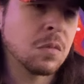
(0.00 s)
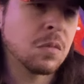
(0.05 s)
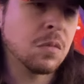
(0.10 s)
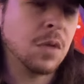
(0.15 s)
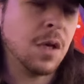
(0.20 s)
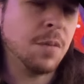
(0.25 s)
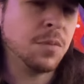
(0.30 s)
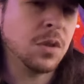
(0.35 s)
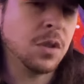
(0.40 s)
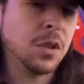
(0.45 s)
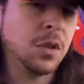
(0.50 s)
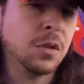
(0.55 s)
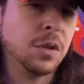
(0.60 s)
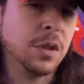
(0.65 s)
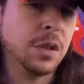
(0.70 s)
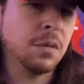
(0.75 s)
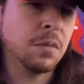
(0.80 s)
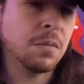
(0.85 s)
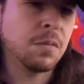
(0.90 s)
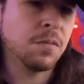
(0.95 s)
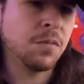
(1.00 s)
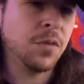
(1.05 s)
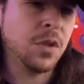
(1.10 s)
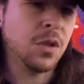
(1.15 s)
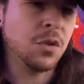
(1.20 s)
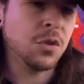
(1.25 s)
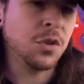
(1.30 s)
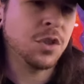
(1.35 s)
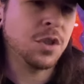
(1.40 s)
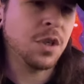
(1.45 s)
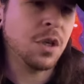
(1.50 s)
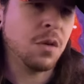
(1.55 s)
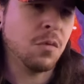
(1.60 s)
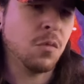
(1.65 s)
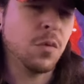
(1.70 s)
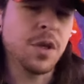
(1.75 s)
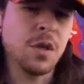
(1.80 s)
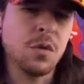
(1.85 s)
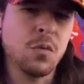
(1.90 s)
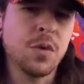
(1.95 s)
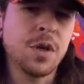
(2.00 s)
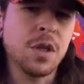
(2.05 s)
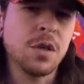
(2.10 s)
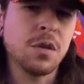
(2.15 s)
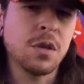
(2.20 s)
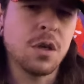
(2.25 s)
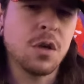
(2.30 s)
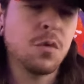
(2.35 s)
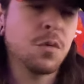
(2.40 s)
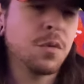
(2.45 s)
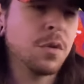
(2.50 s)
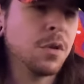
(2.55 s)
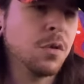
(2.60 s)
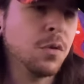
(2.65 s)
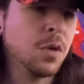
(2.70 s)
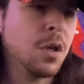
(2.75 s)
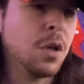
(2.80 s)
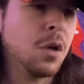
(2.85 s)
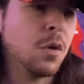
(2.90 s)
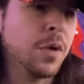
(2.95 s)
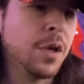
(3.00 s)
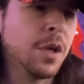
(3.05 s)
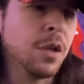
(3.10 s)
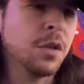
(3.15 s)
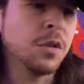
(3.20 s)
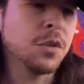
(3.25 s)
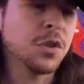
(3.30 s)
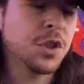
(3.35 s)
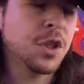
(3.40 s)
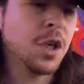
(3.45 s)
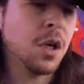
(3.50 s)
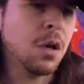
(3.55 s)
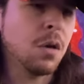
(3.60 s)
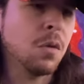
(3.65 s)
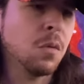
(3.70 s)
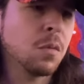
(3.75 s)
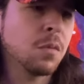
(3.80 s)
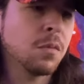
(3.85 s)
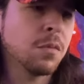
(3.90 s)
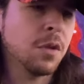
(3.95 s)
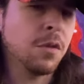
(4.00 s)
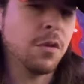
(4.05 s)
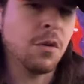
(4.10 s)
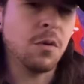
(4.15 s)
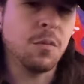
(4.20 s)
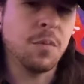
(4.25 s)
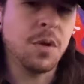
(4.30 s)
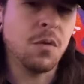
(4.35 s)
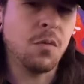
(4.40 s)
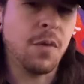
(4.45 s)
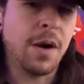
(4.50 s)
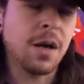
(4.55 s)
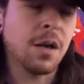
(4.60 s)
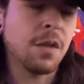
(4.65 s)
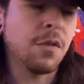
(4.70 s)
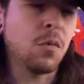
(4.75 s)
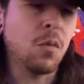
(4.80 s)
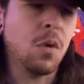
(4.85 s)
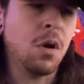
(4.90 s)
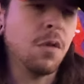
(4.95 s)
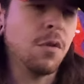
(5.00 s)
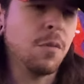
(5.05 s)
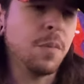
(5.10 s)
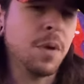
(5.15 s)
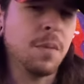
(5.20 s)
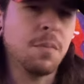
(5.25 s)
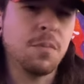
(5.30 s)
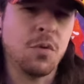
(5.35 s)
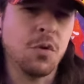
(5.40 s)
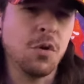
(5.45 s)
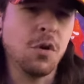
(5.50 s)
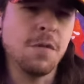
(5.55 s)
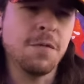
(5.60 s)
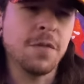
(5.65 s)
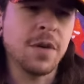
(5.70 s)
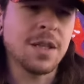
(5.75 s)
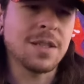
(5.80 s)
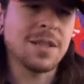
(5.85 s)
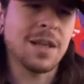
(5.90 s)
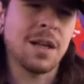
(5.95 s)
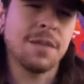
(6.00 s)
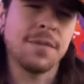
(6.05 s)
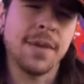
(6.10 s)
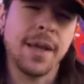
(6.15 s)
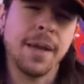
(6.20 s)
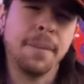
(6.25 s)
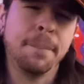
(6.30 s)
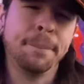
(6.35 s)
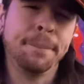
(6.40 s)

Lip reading: Absolutely. It'll show. When you know, and it'll show that there'll be writing on the wall and there'll be proof, and it's kind of like,